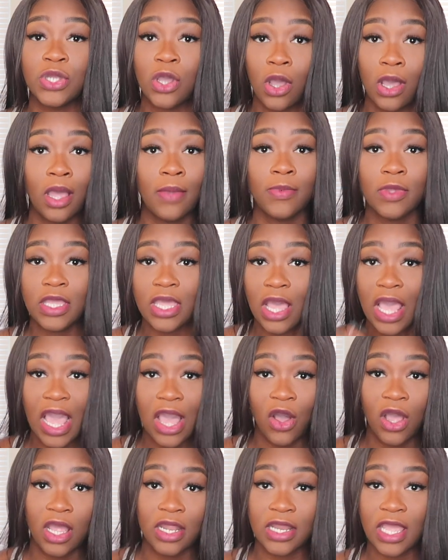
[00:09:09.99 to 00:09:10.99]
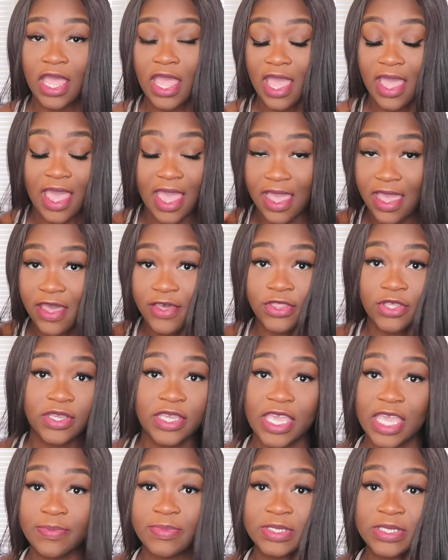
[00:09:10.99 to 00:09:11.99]
at
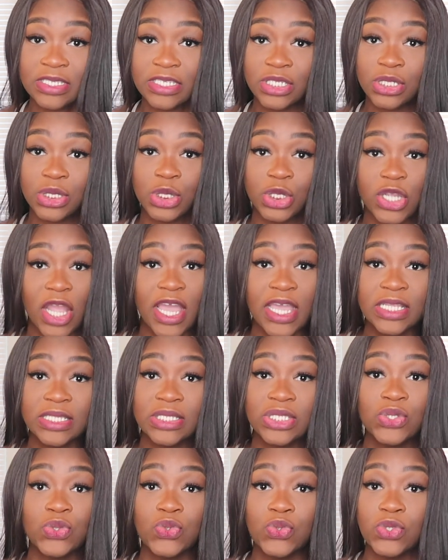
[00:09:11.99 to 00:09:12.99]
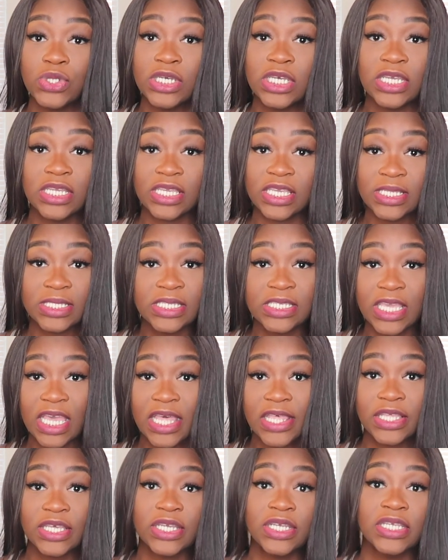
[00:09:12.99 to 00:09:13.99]
other campuses, trying to get
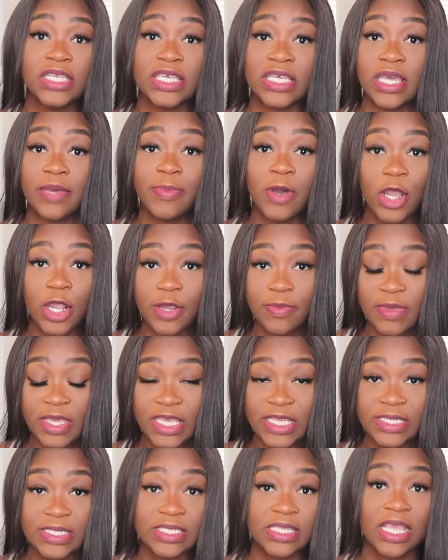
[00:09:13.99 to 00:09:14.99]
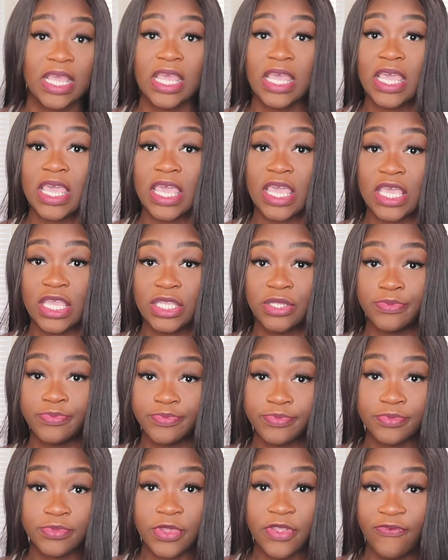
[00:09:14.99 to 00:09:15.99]
together, get apartments,
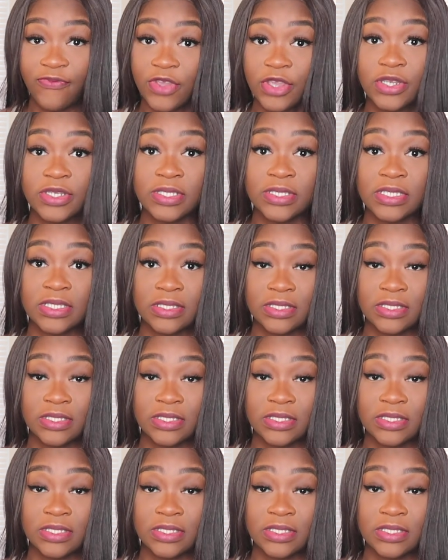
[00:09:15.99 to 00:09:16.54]
and figure